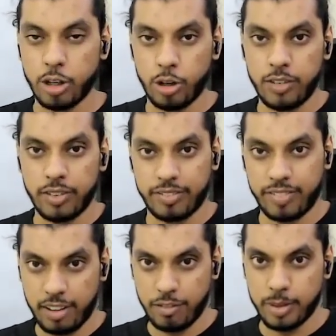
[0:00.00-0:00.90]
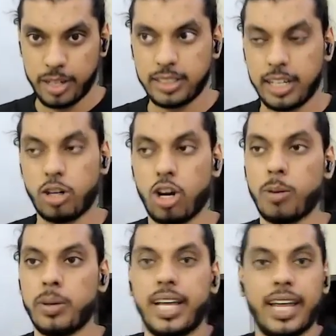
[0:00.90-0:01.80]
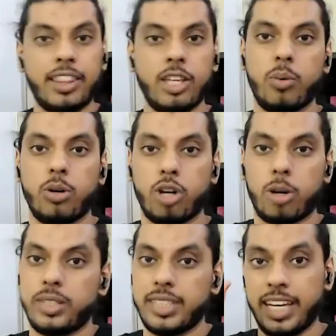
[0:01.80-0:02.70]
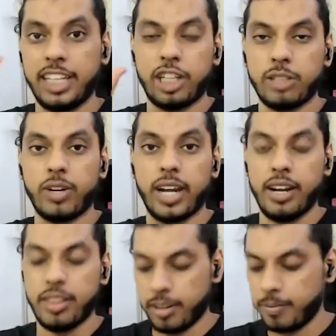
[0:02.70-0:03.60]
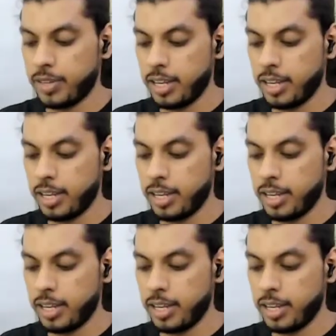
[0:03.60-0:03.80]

do it for 5 minutes and talk about anything you want to talk about. The A stands for anything.